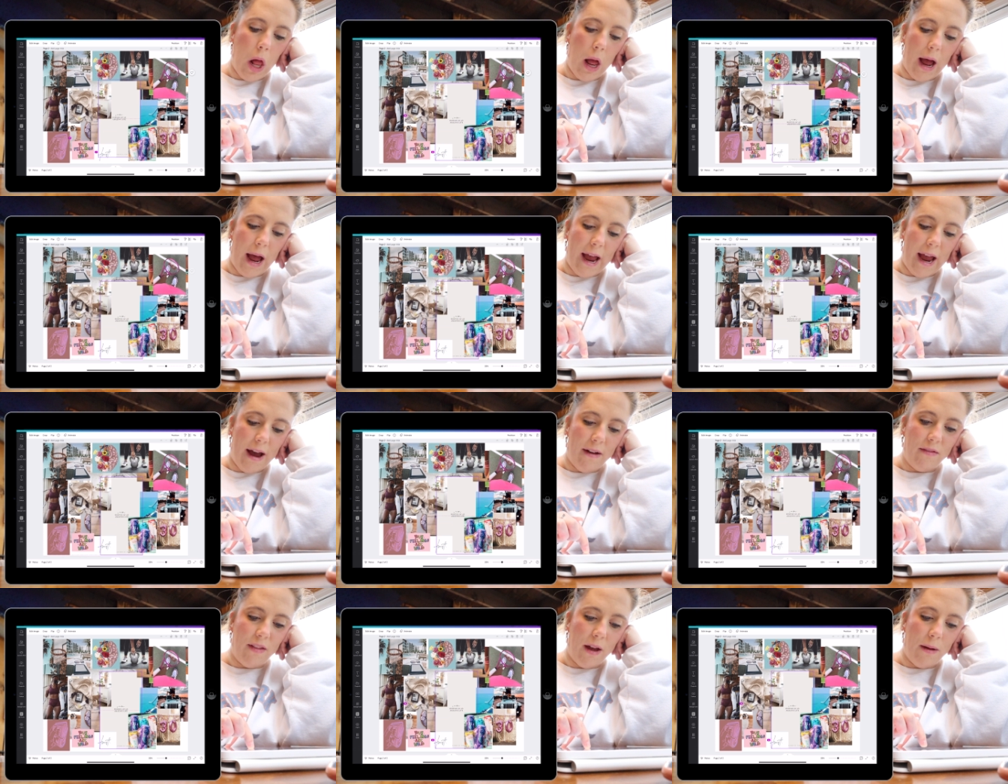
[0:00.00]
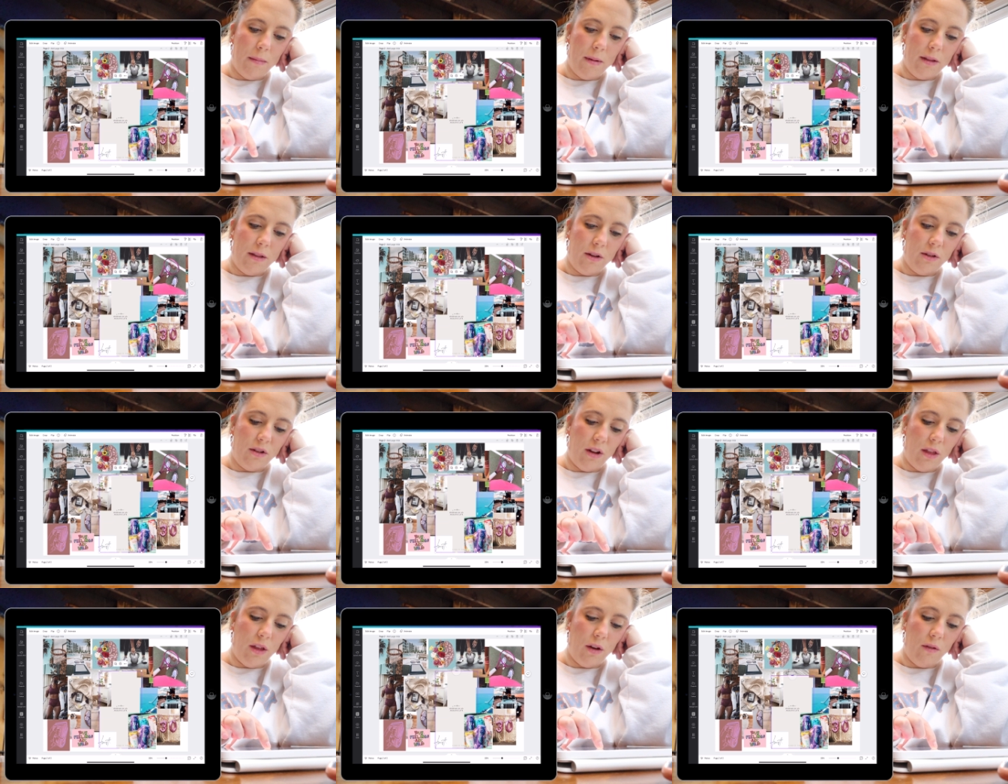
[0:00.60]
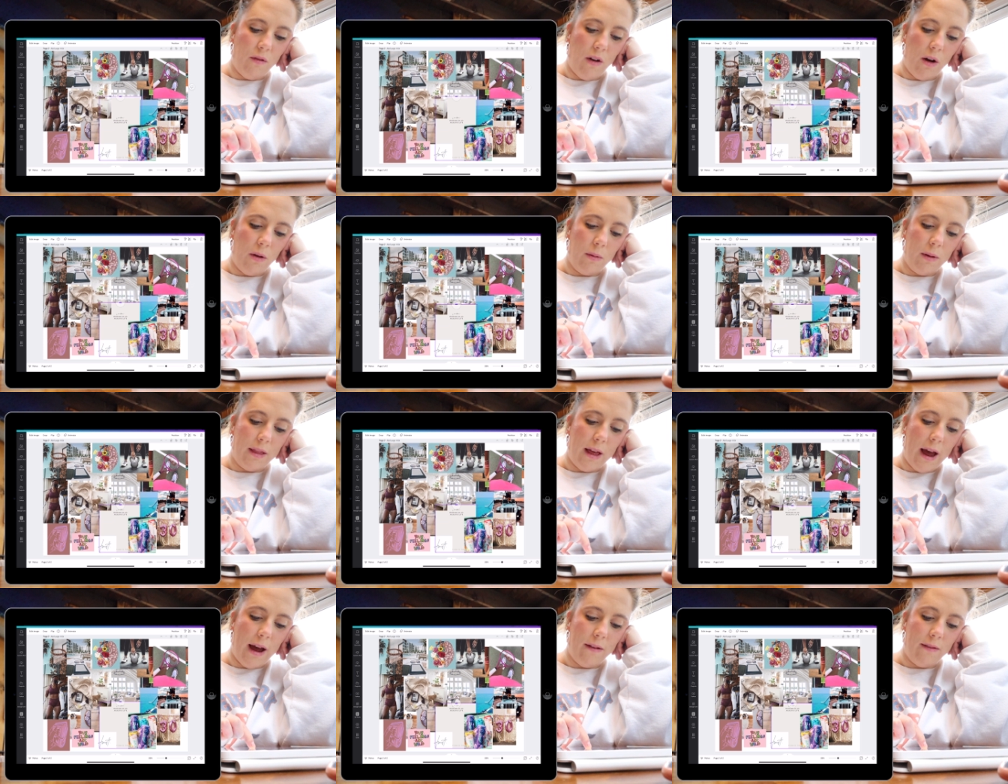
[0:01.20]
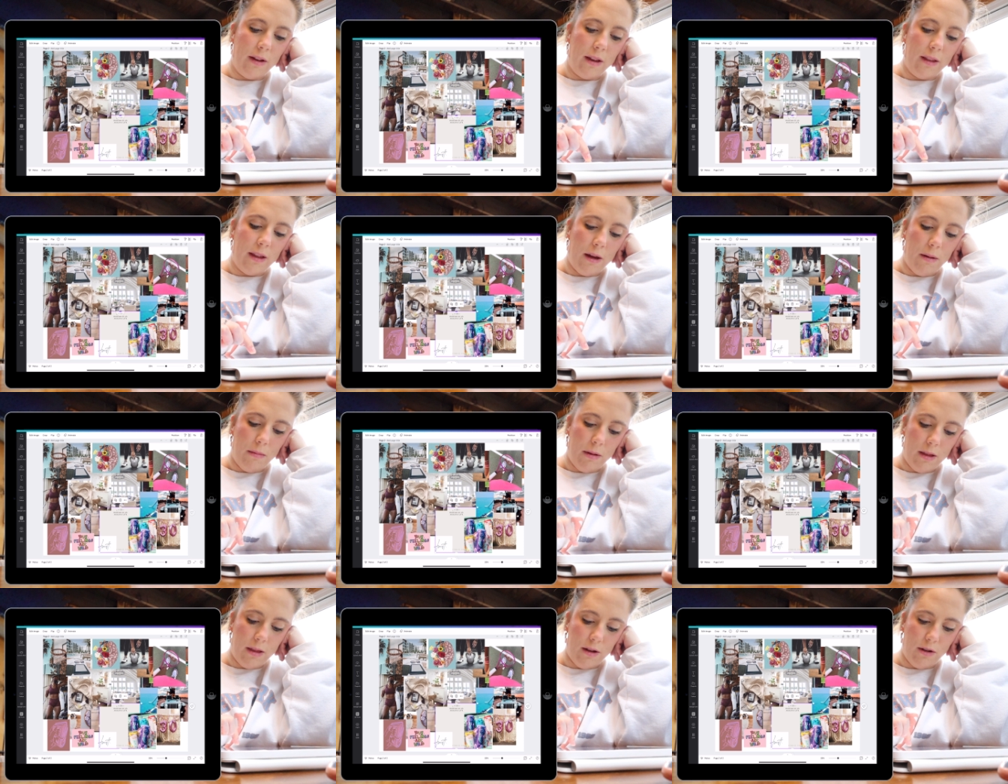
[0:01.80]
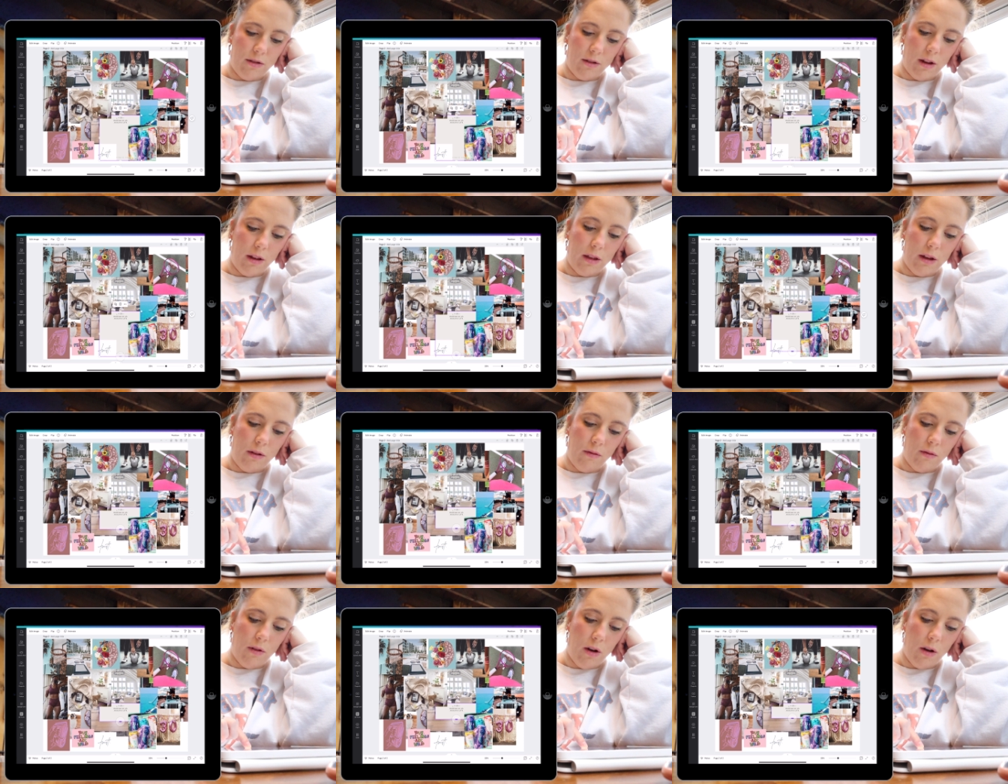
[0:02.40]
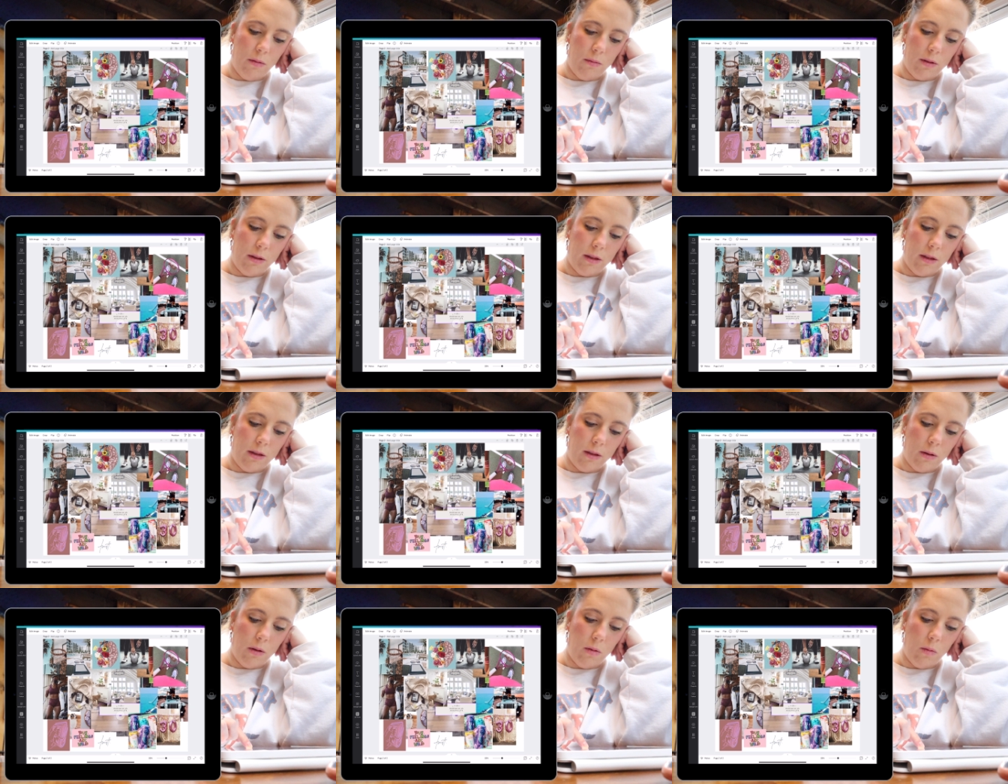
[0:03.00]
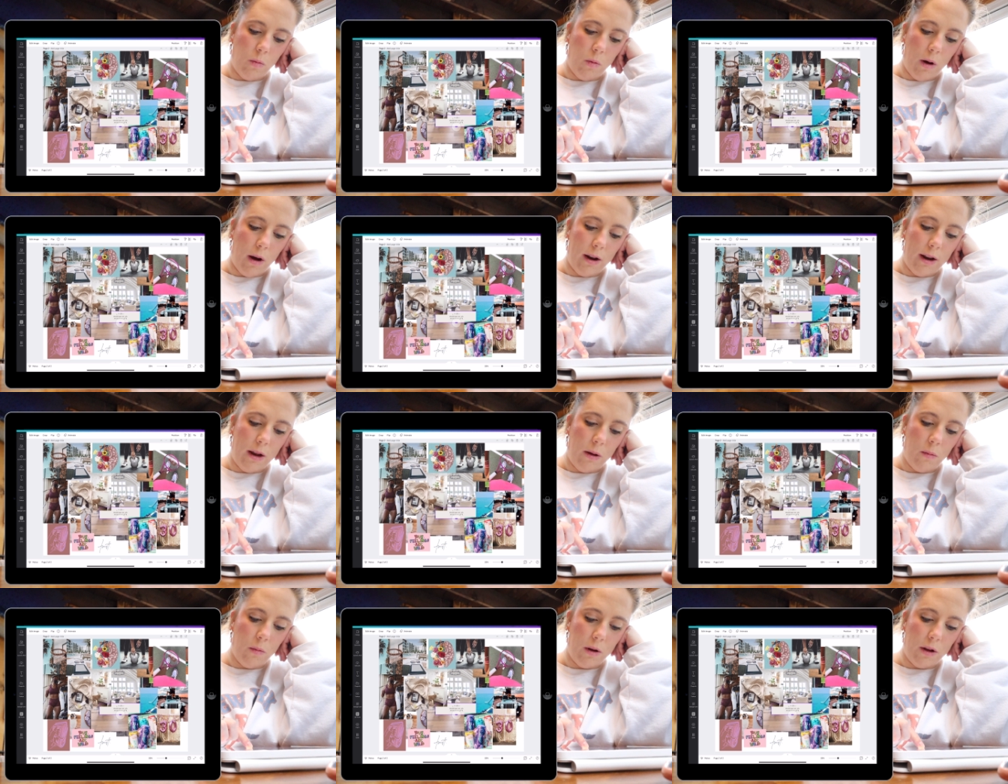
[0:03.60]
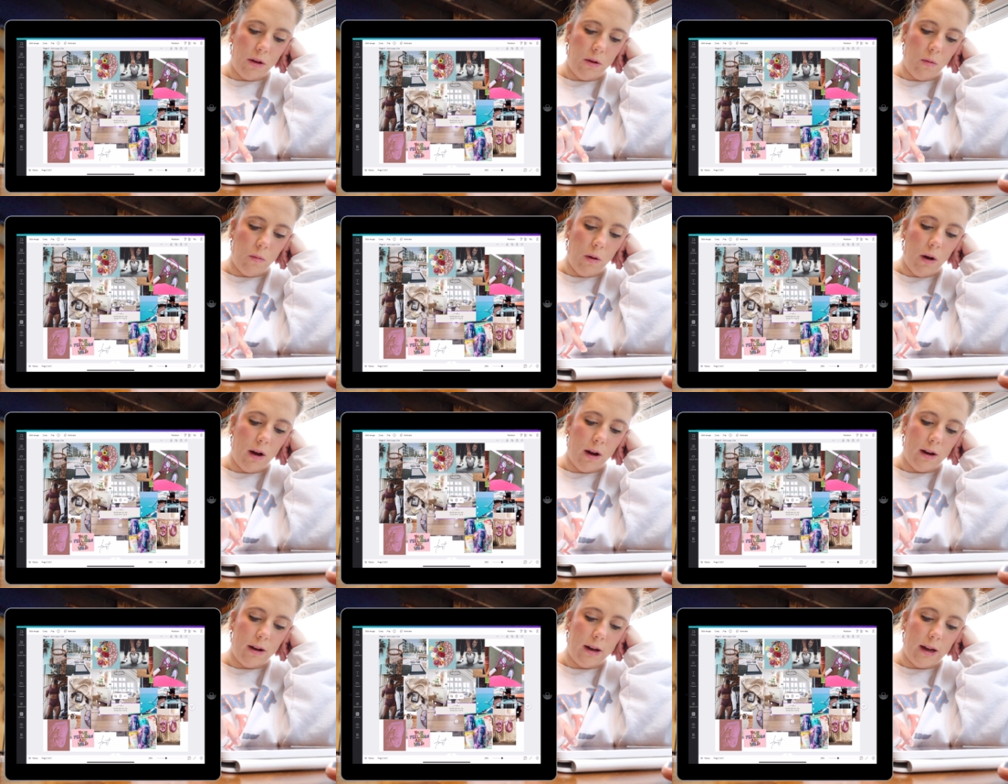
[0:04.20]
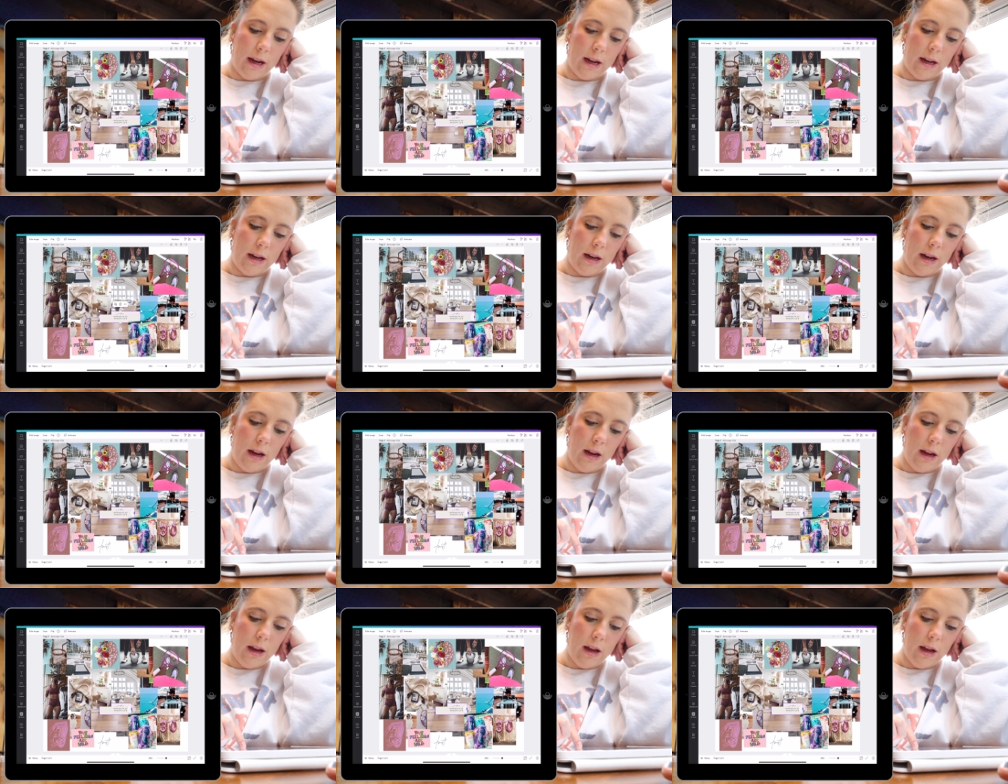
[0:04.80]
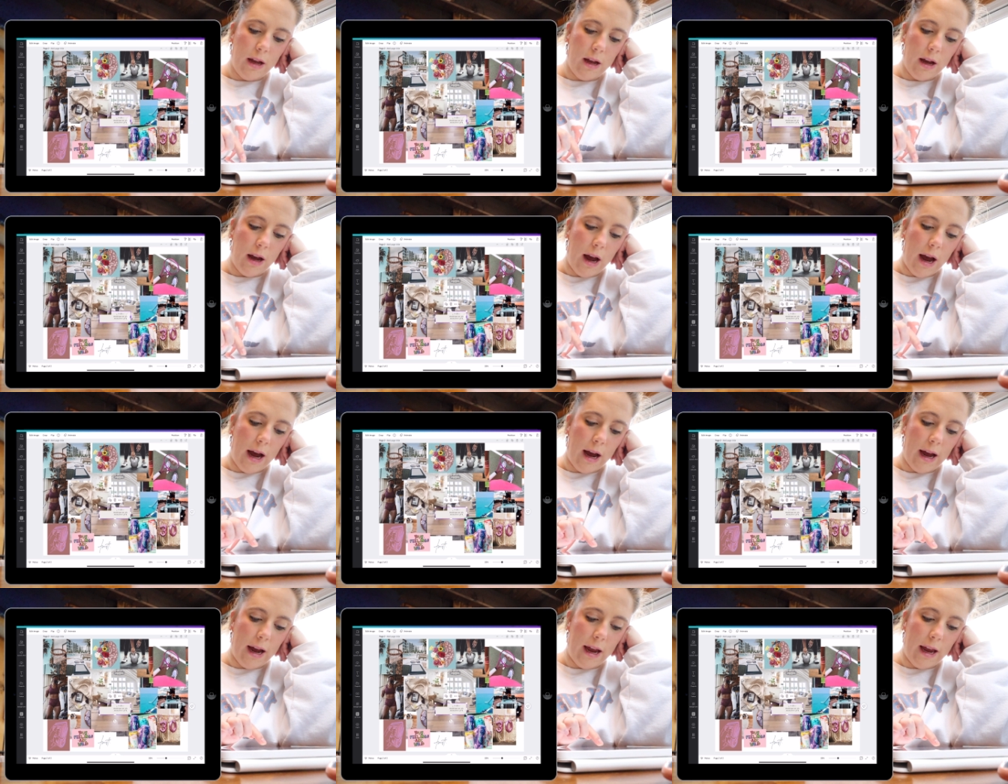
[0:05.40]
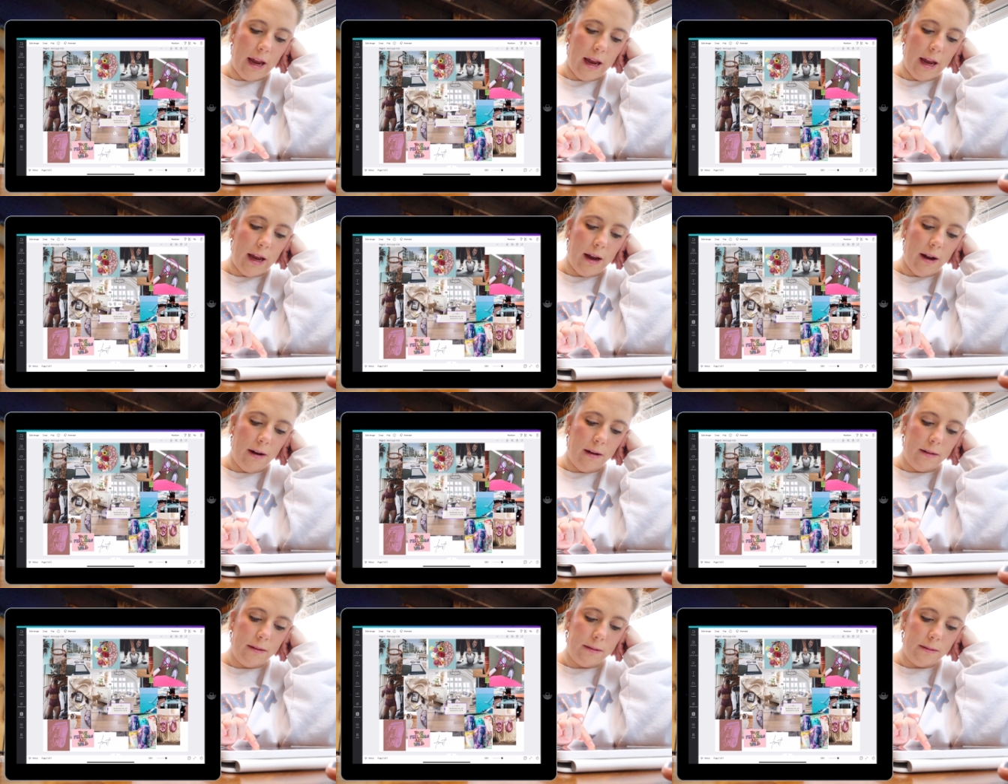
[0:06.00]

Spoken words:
I have them and there's nothing wrong with having them and there's nothing wrong with wanting what you want, and I